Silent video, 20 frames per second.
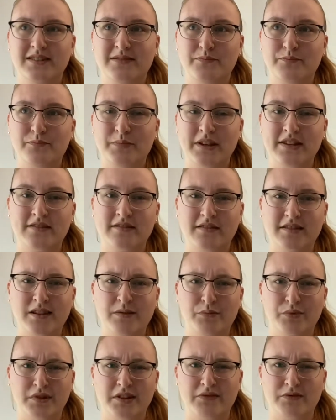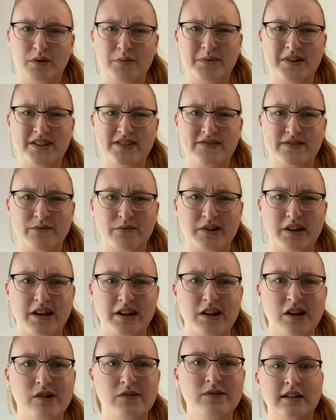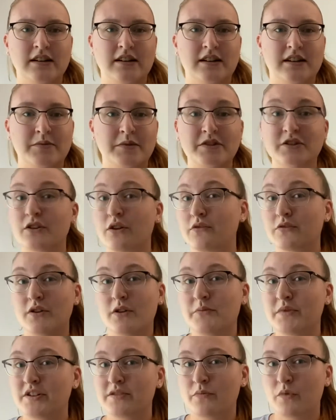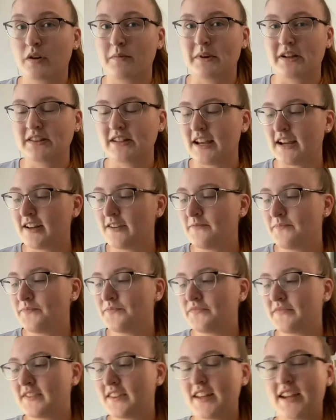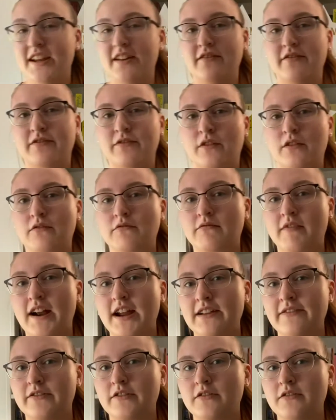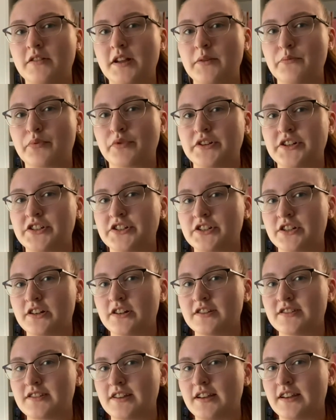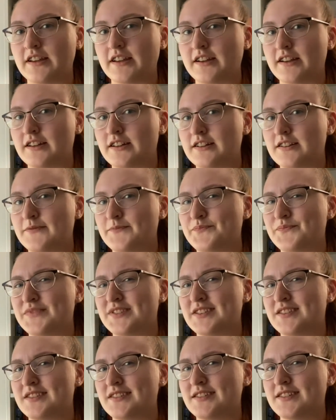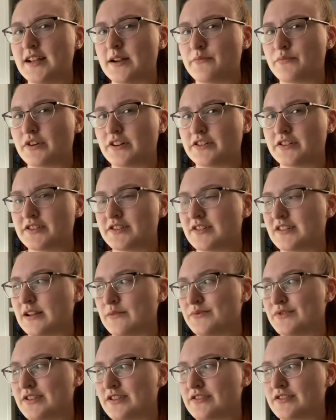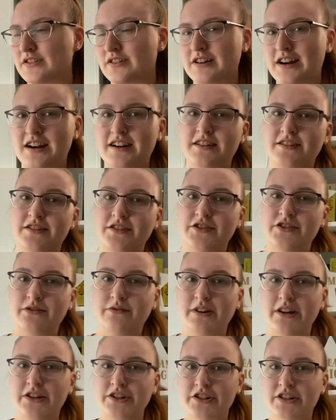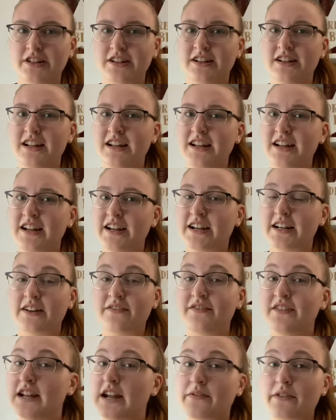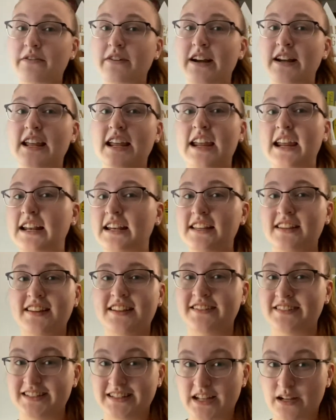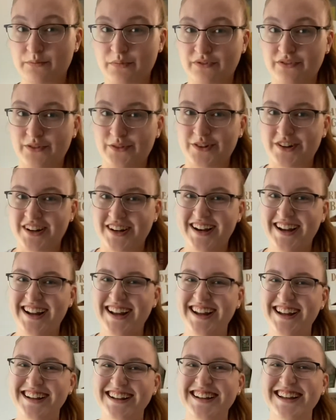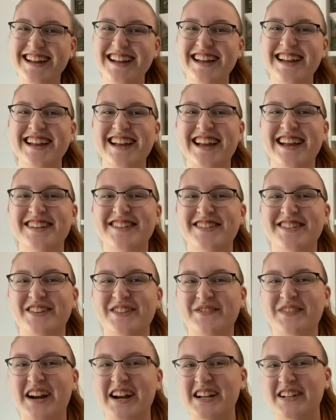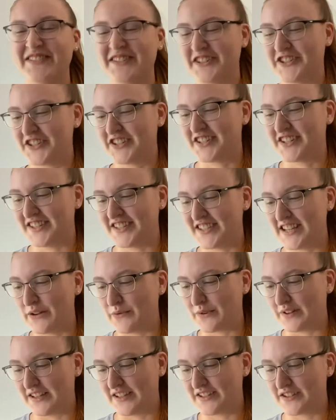basically a bully romance from what I know. I don't know much more about that. And for Rival, I'm pretty sure it's like a stepbrother, stepsister kind of situation. And I've never read anything like that before. And so I'm kind of interested to see where this